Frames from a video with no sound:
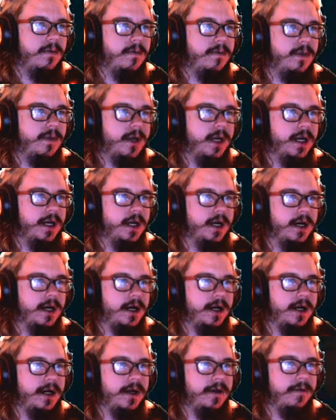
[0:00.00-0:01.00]
But,
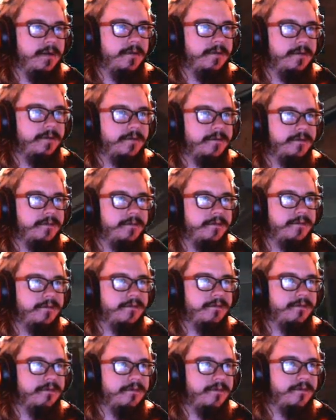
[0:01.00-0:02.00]
I
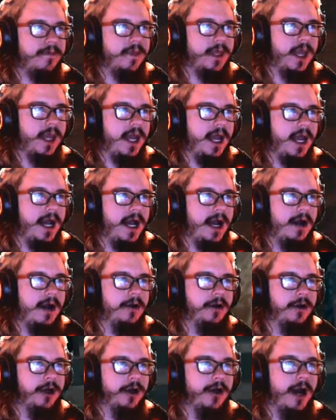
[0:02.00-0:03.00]

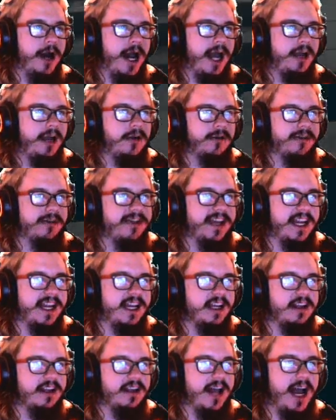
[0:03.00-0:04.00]
don't know. I don't think
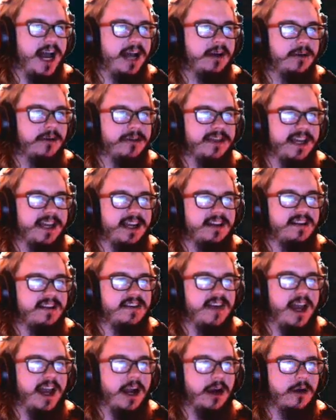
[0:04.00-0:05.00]
it's
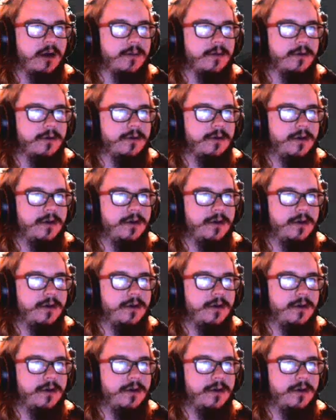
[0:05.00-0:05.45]
terrible.